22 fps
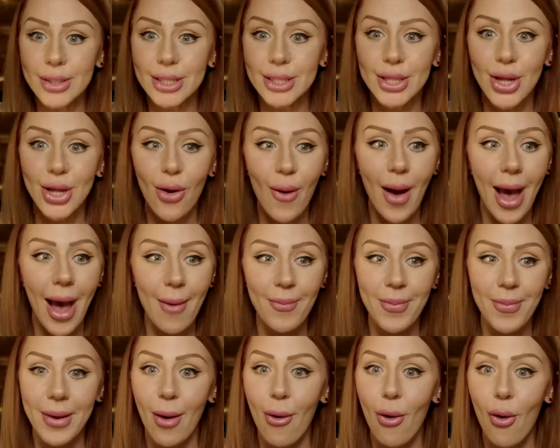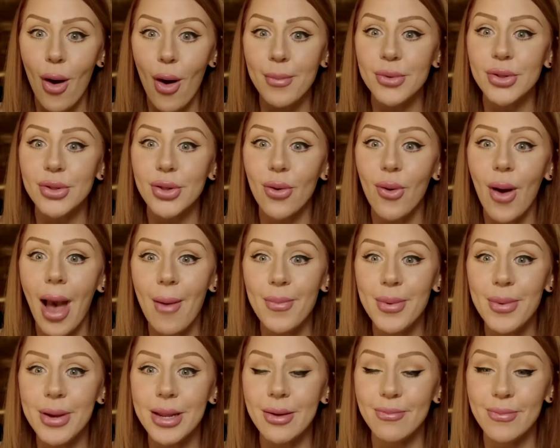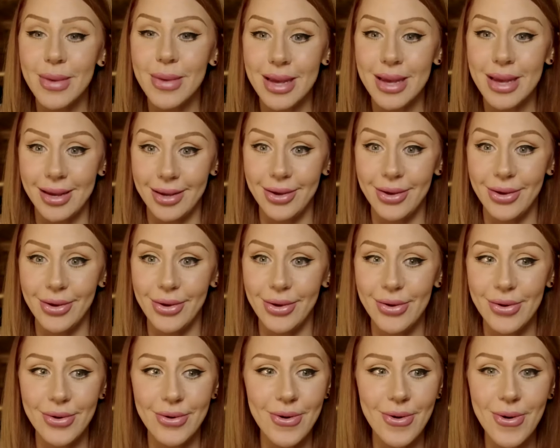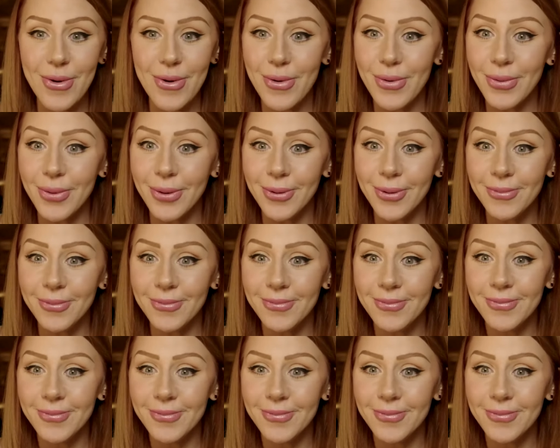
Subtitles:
It's so happy. Oh, I'm so happy to meet you.